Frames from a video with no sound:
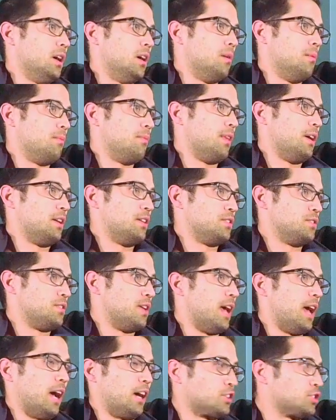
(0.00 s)
um, that is
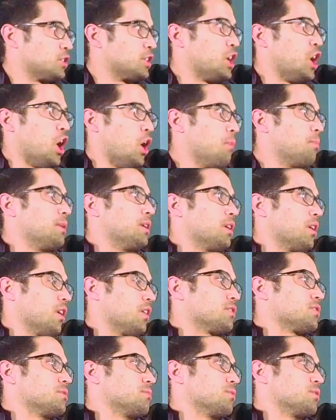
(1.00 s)
actually helping
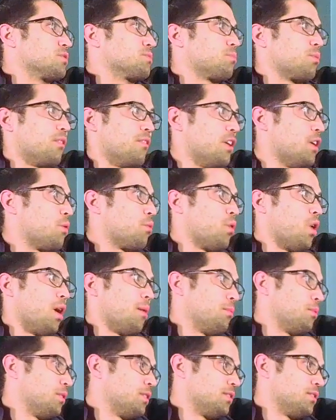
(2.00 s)
customers prevent
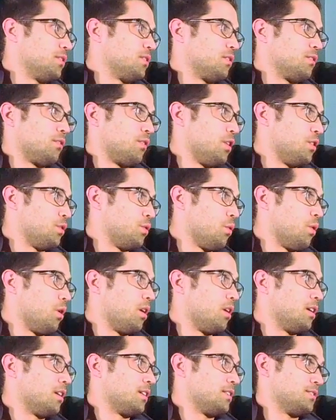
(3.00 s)
robberies at their front
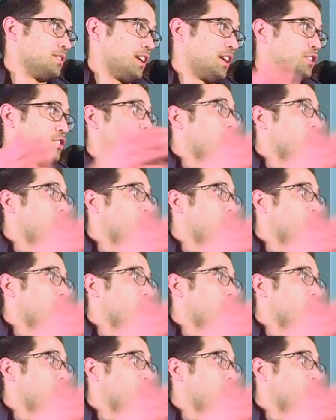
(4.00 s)
door because mm-hmm. they